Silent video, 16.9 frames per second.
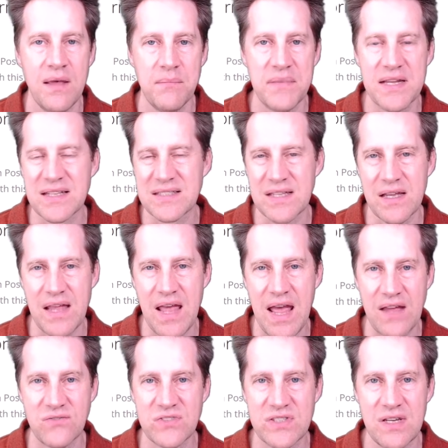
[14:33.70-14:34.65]
Because I
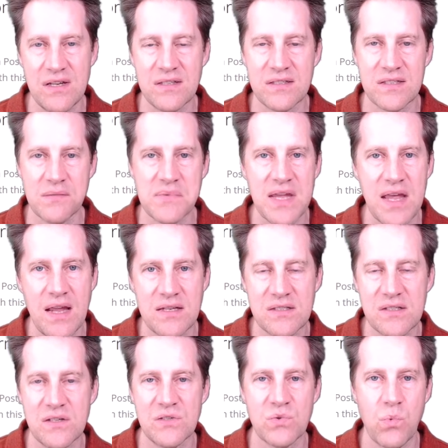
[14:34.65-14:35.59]
have seen some
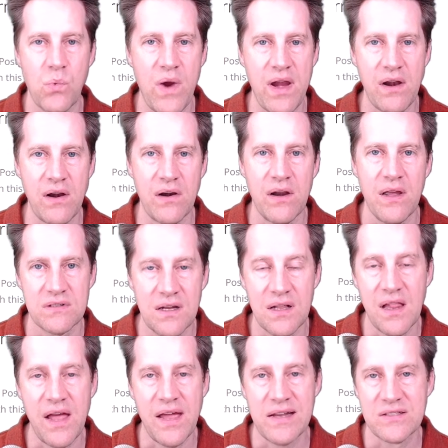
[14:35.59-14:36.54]
cases where
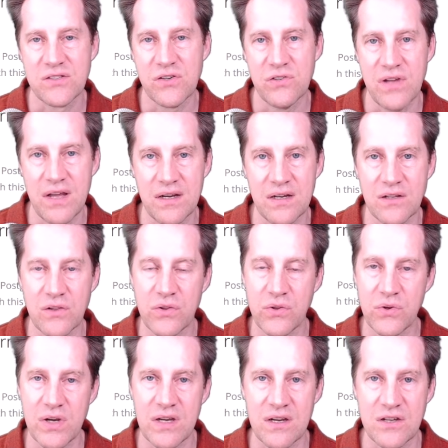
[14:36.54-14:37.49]
clients are not
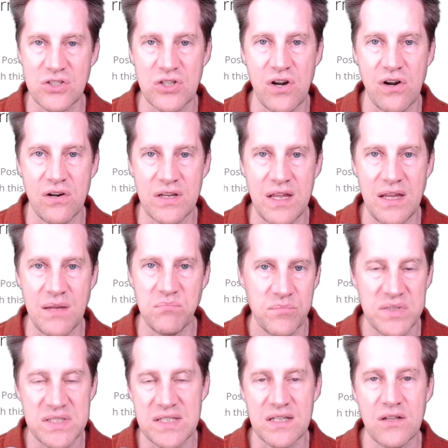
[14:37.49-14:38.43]
including a shard key,
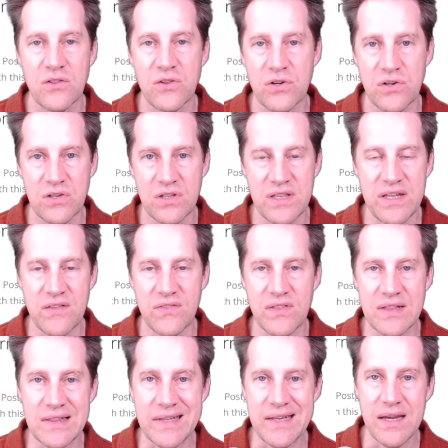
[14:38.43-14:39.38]
particularly
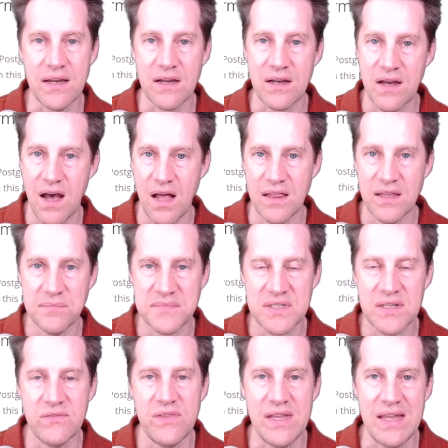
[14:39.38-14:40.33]
the leading
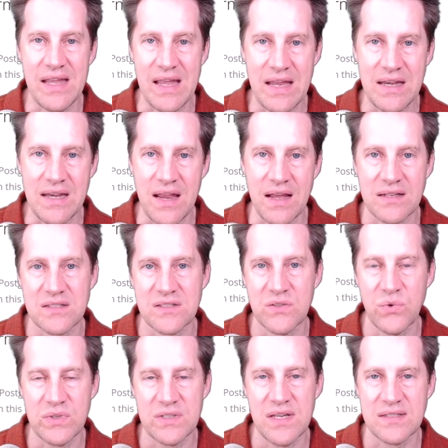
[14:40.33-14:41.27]
columns of the index,
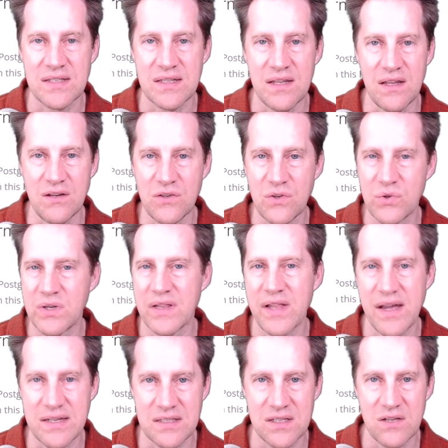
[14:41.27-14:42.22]
so it doesn't get
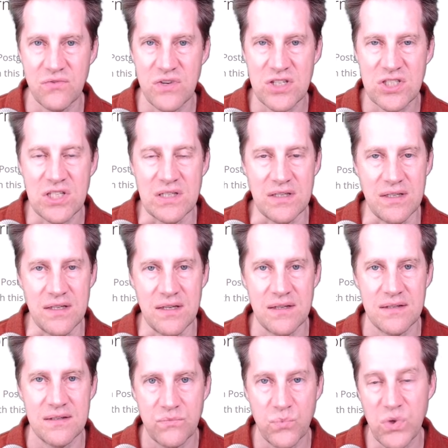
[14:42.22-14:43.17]
utilized efficiently,
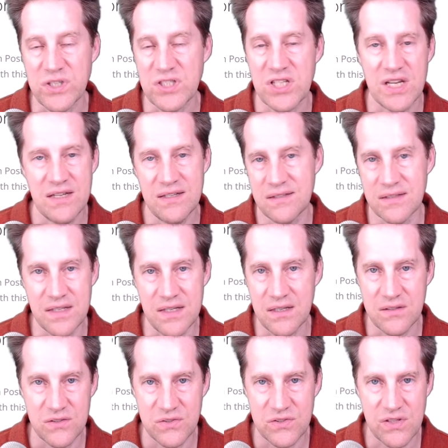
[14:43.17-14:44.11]
which can
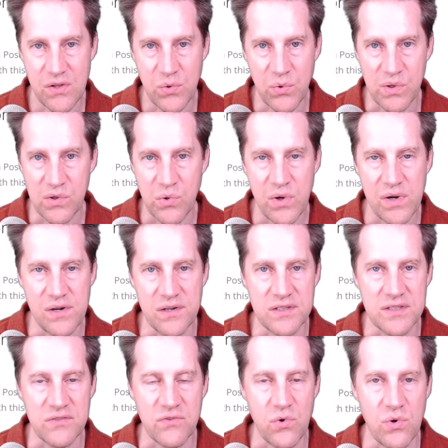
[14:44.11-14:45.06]
lead to slower
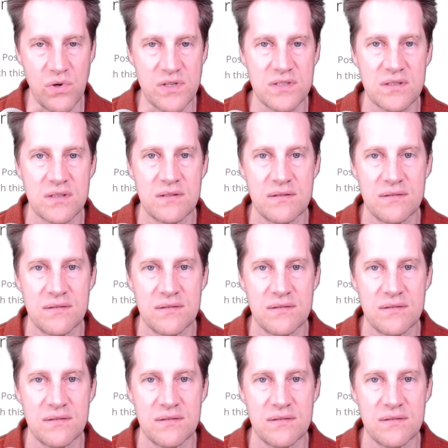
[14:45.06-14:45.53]
queries, of course.